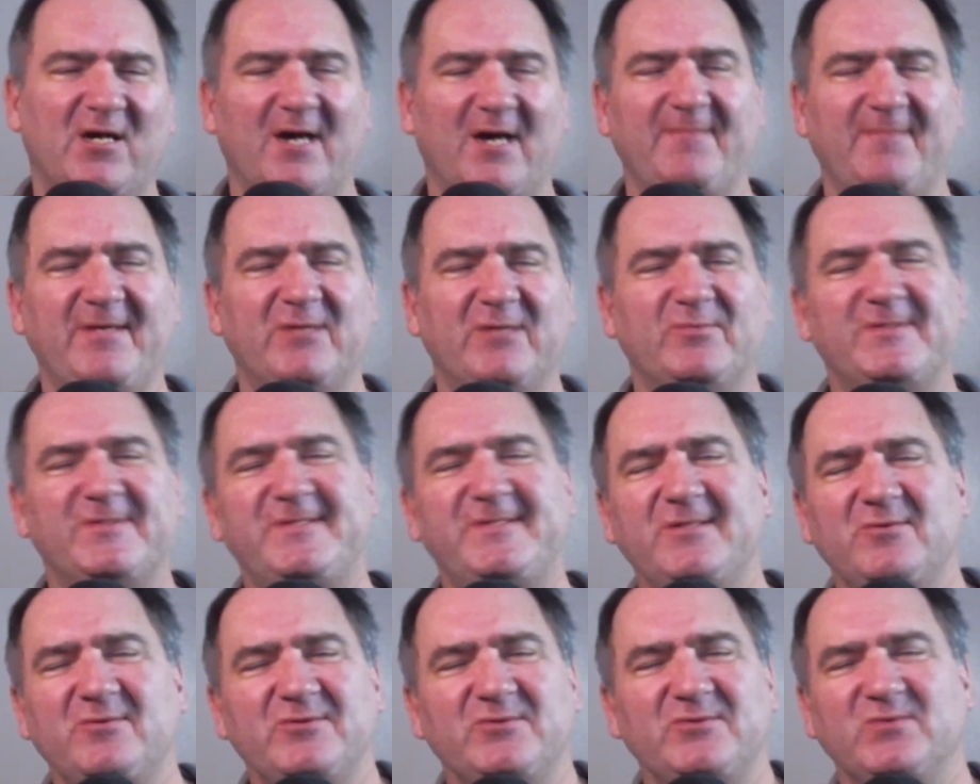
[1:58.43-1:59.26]
I mean, it
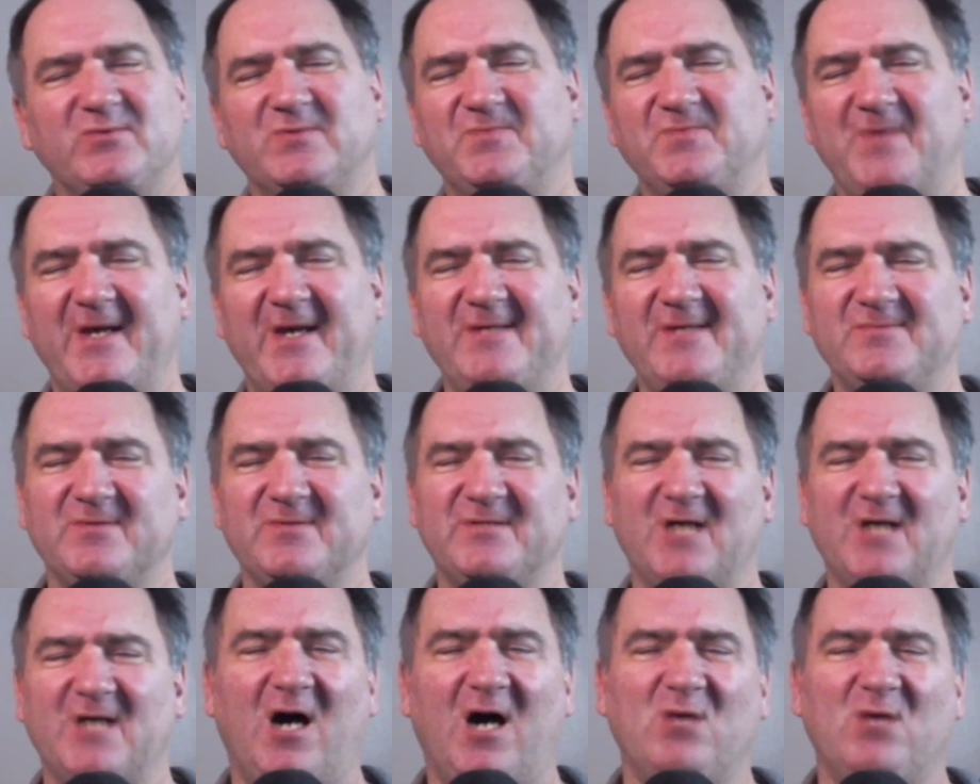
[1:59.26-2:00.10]
was used when faced
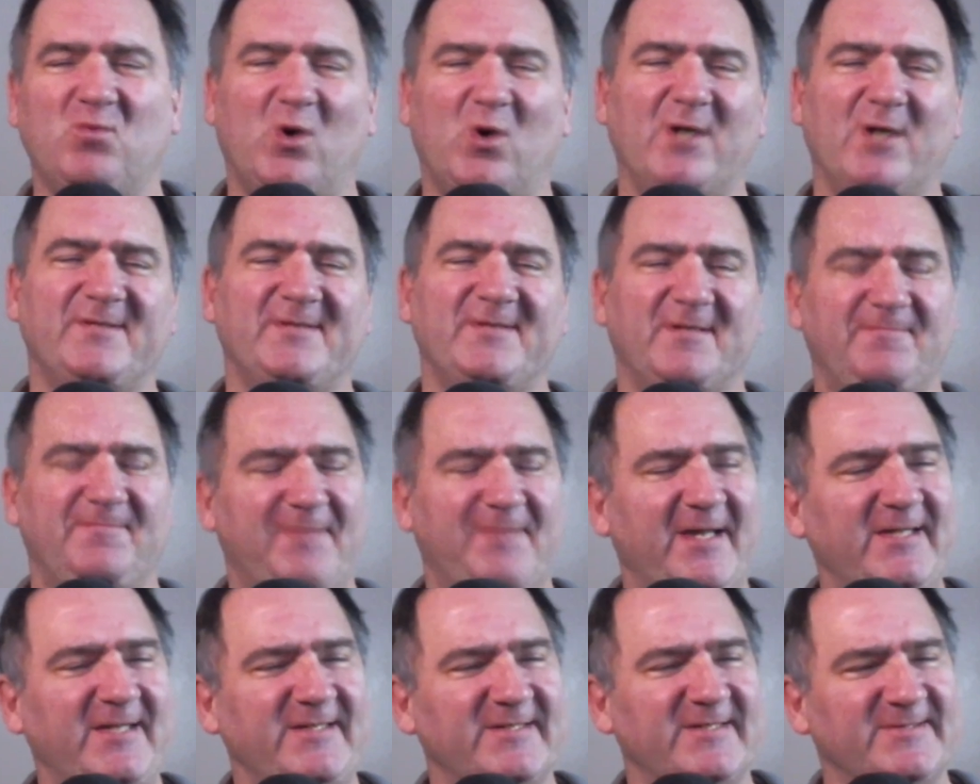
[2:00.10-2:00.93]
with unwanted
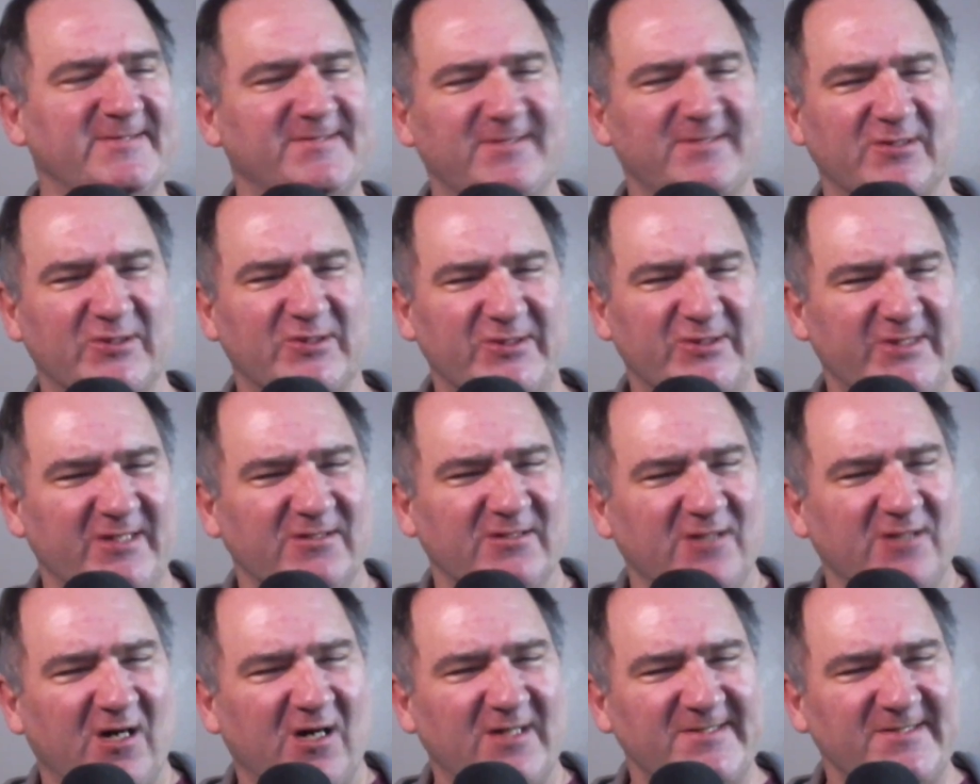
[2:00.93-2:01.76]
opinions or
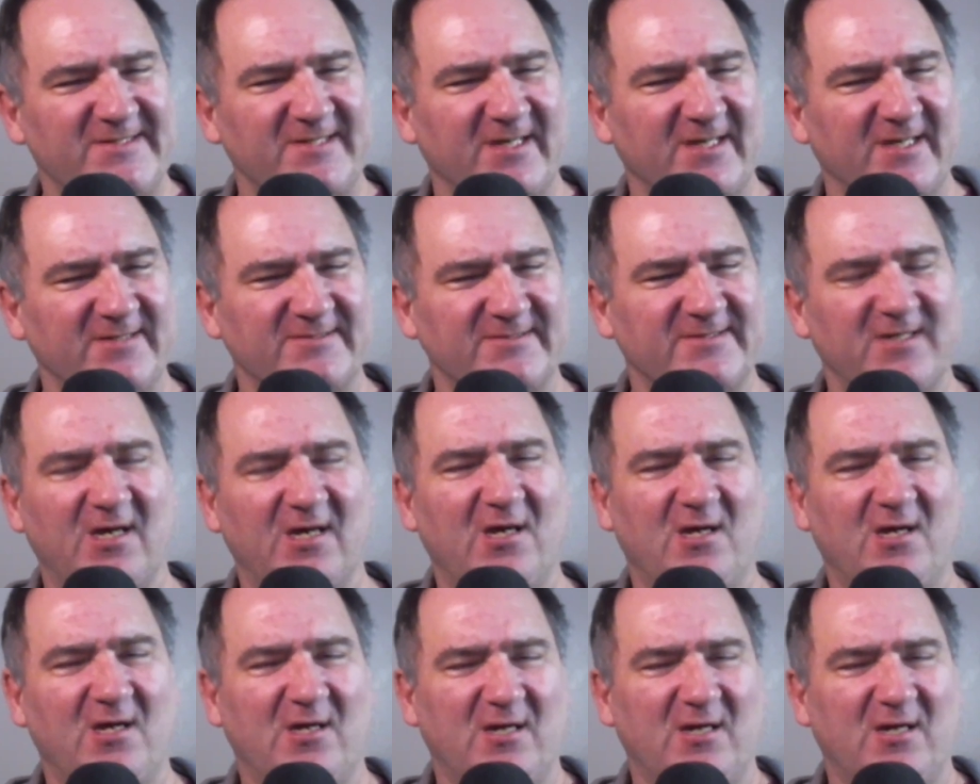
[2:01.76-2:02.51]
sheer nonsense.